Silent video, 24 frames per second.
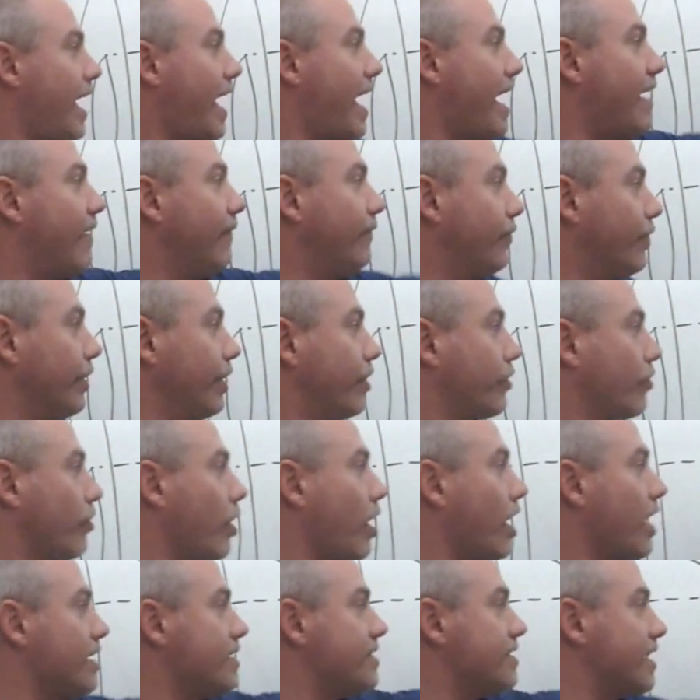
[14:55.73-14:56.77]
every
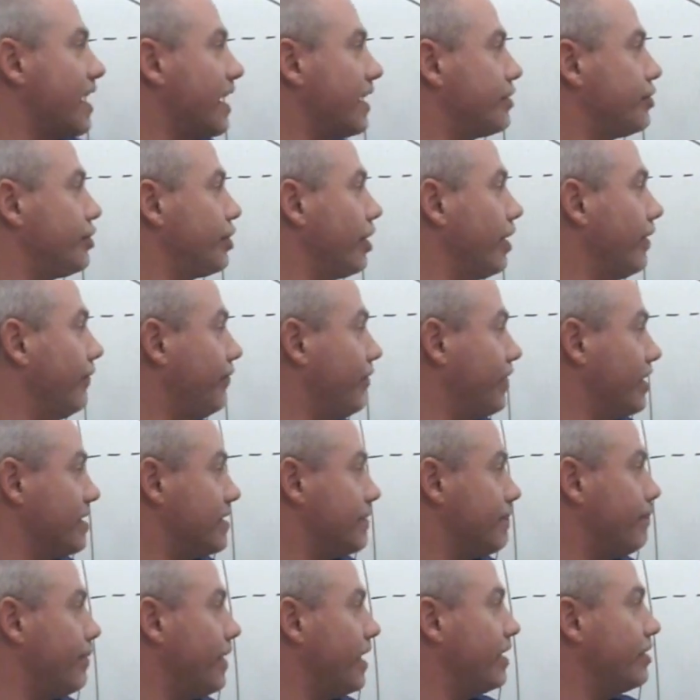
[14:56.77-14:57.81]
cross section of this
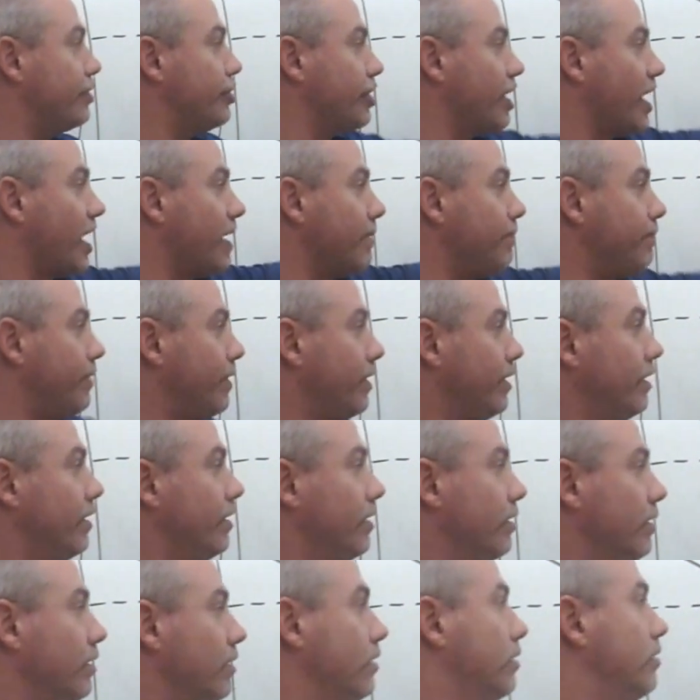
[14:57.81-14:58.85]
big shape
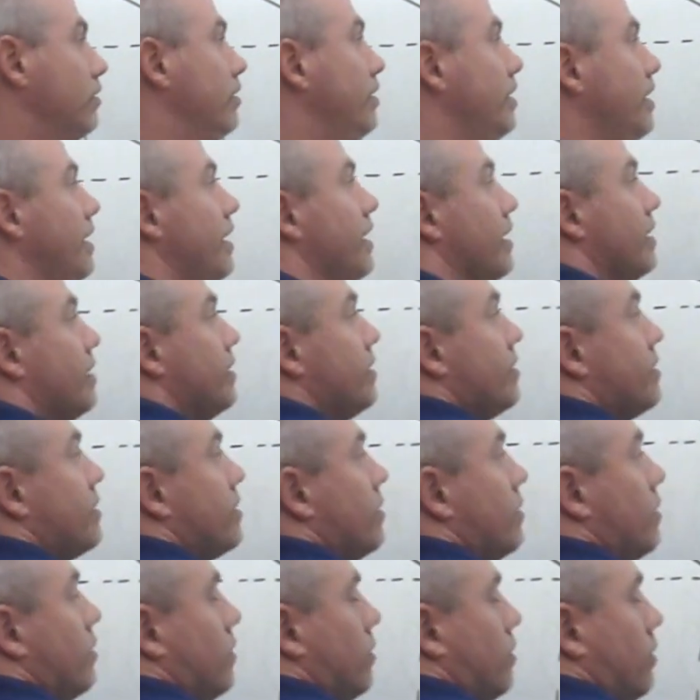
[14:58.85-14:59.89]

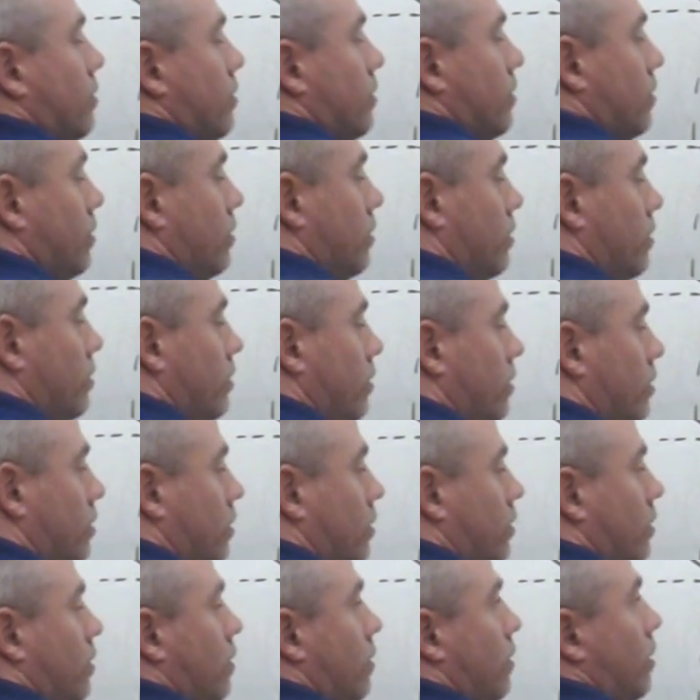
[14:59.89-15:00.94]
is
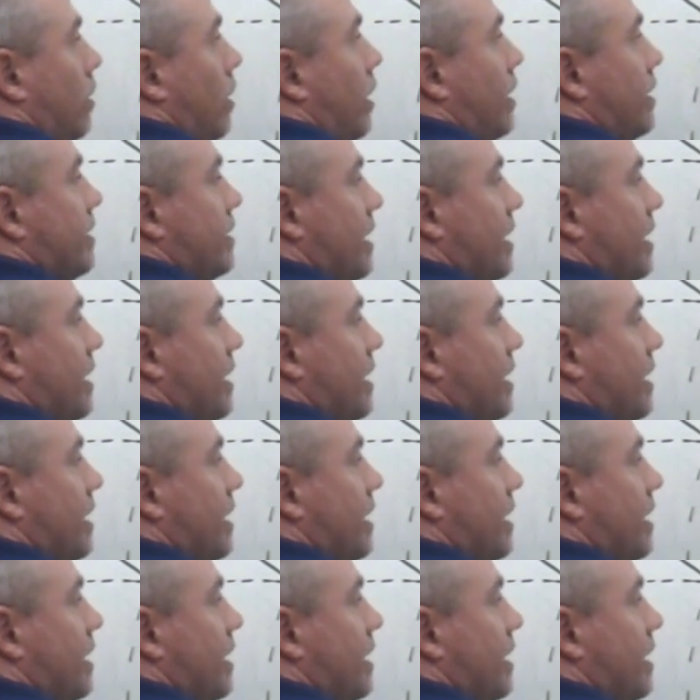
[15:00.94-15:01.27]
a